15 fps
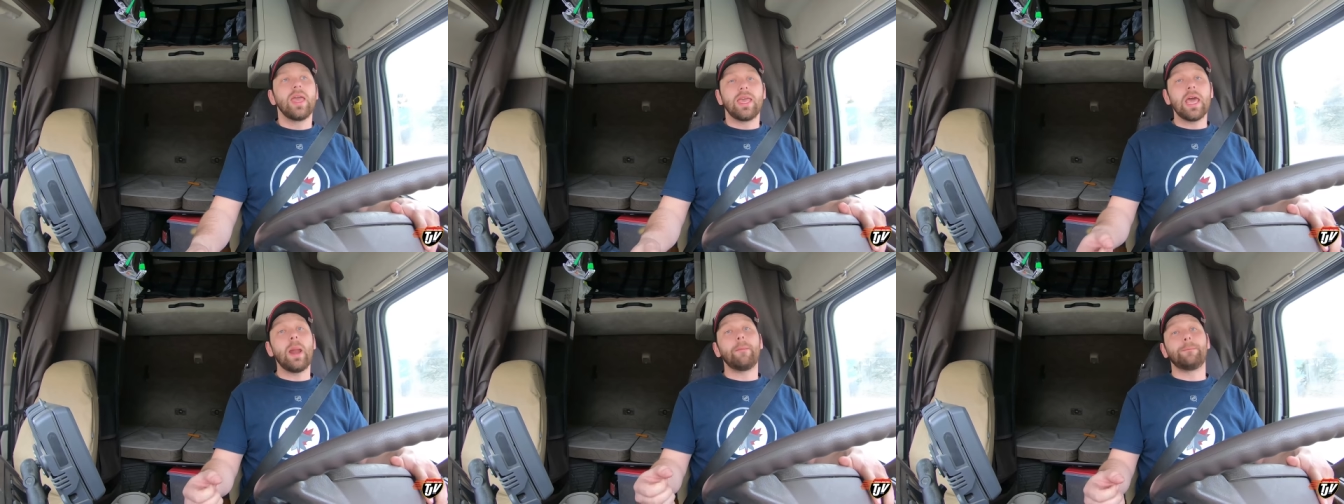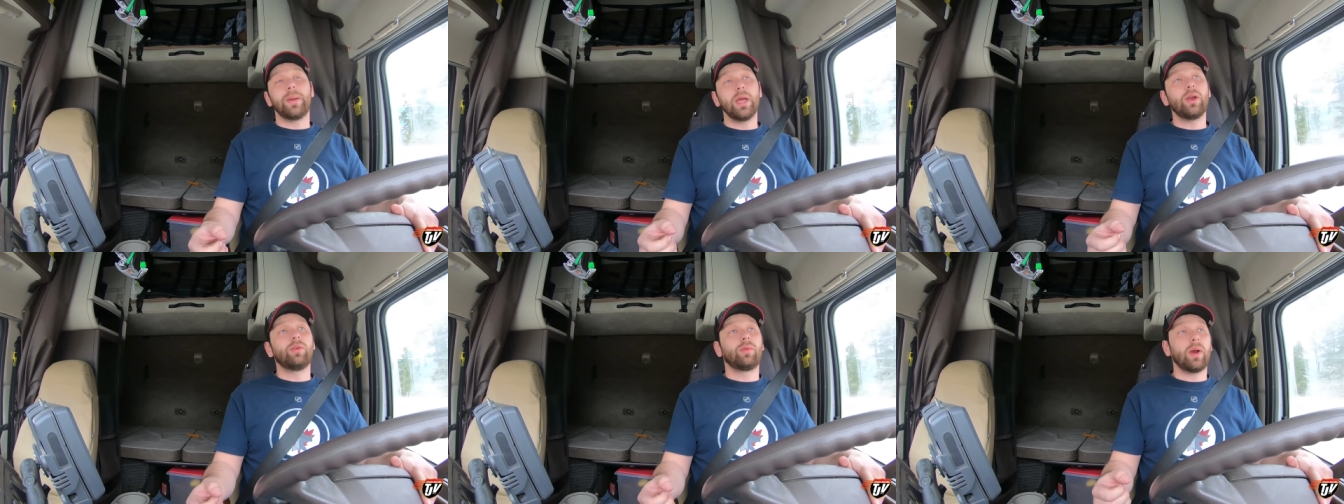get a
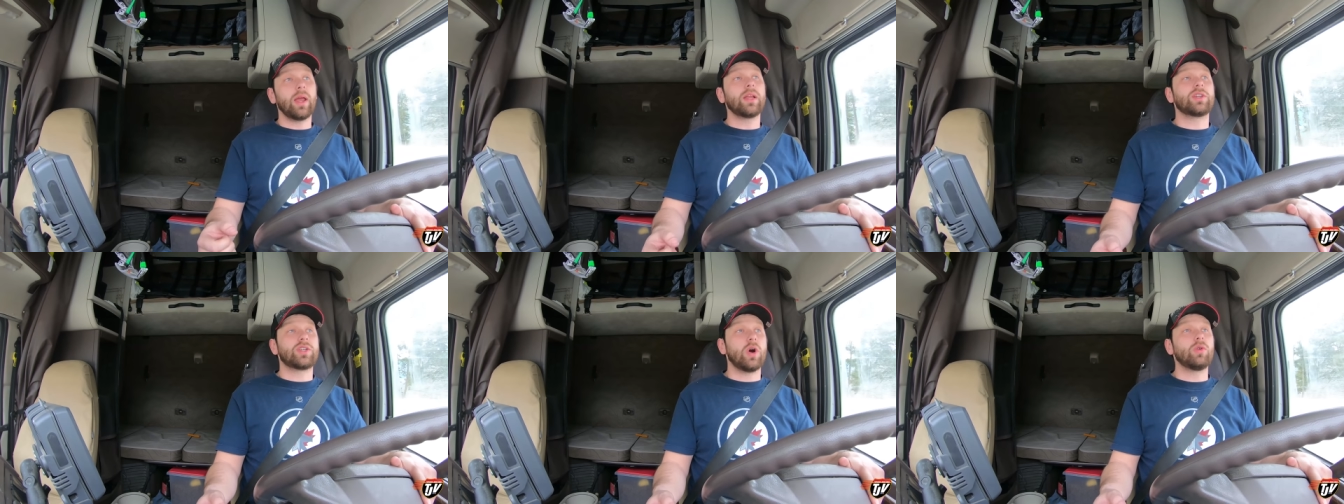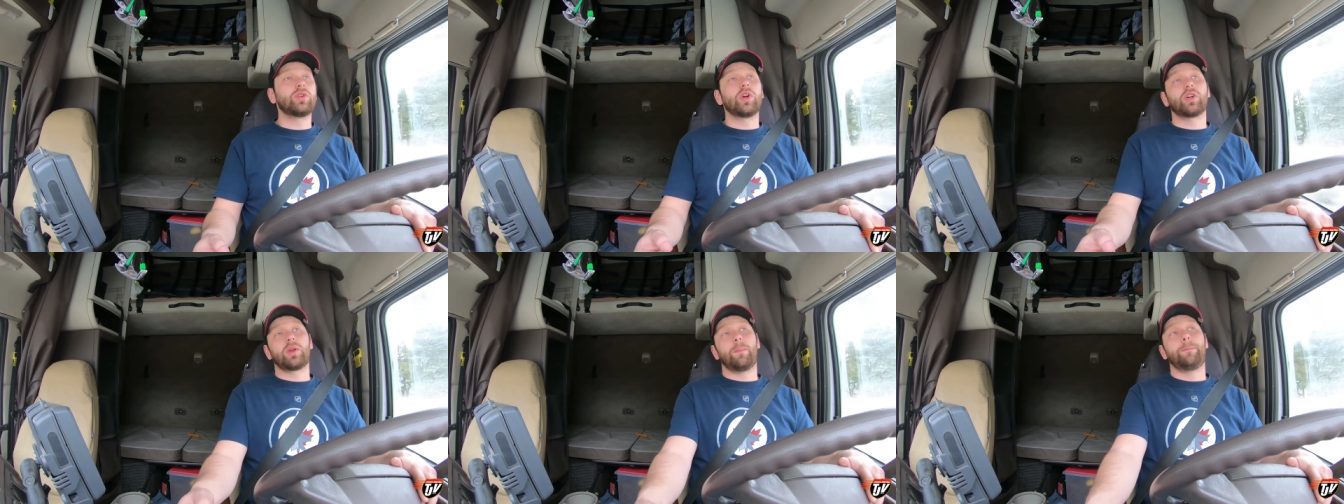big rig tow
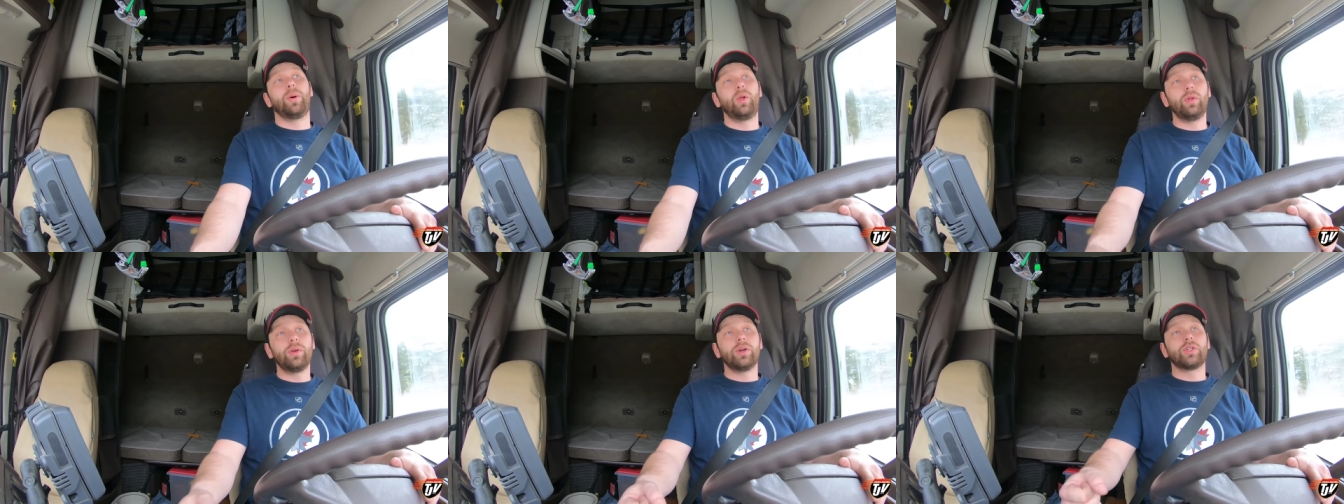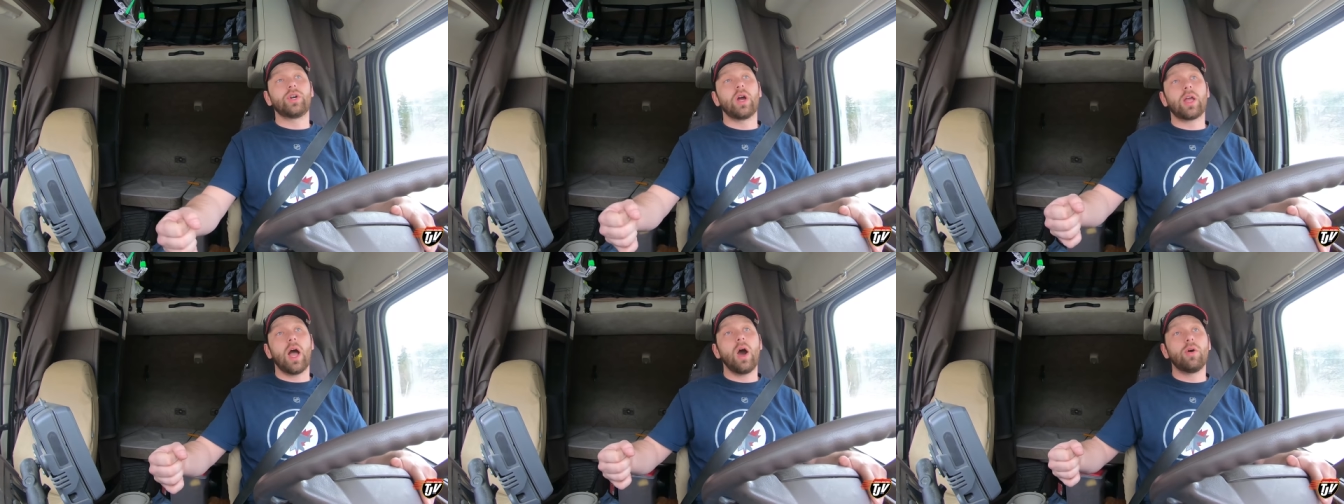truck to pull your
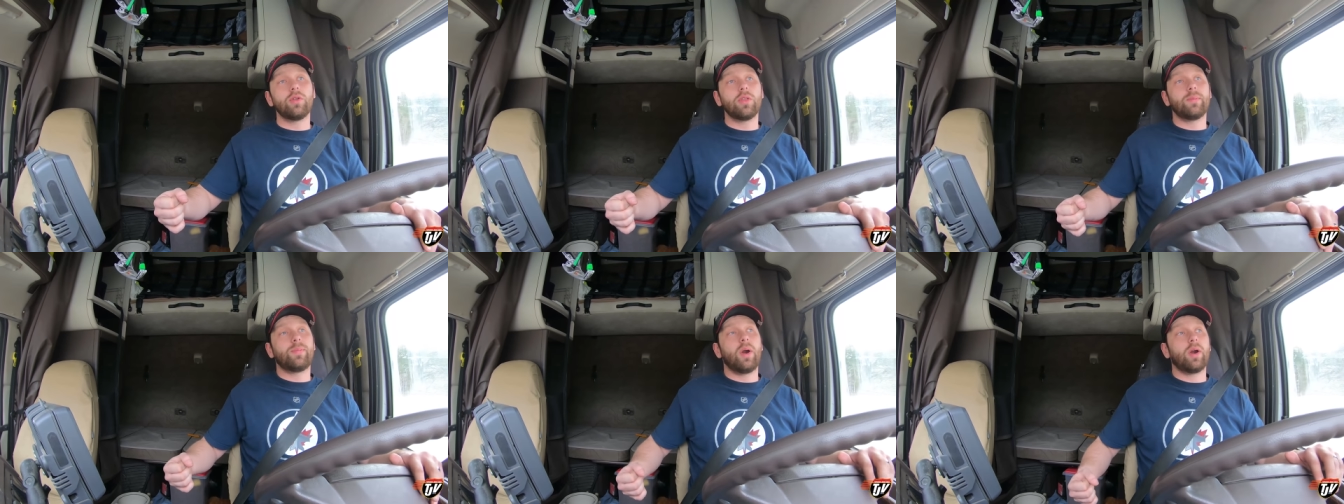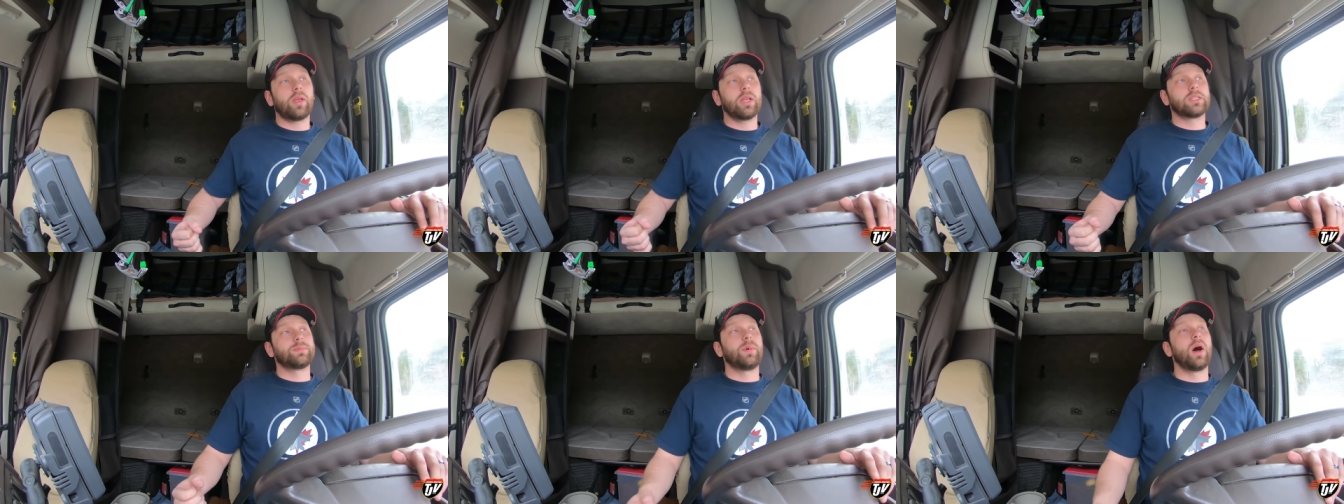truck out of the
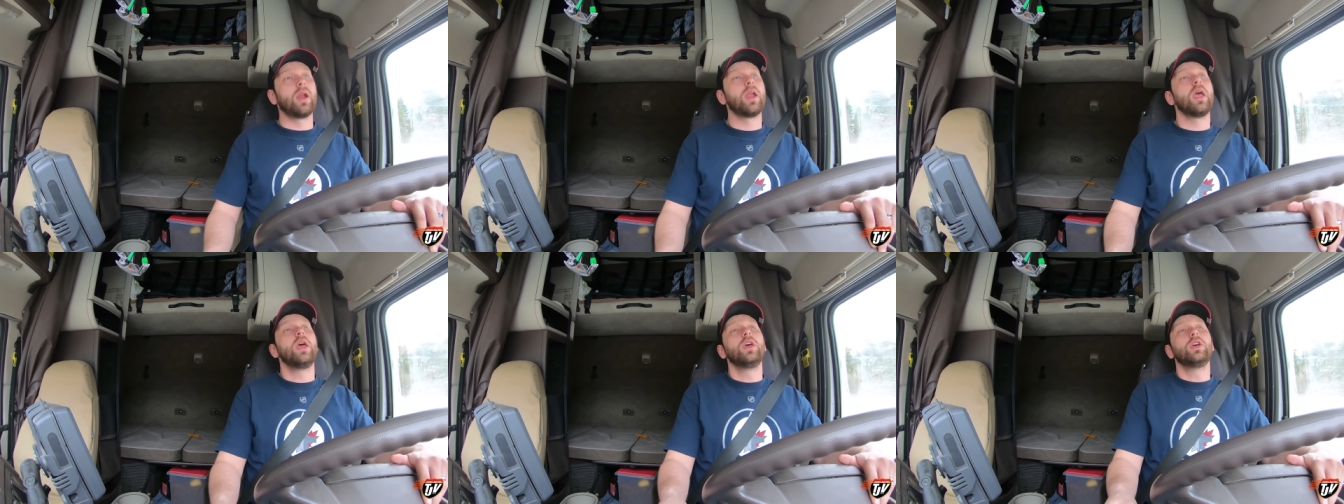parking spot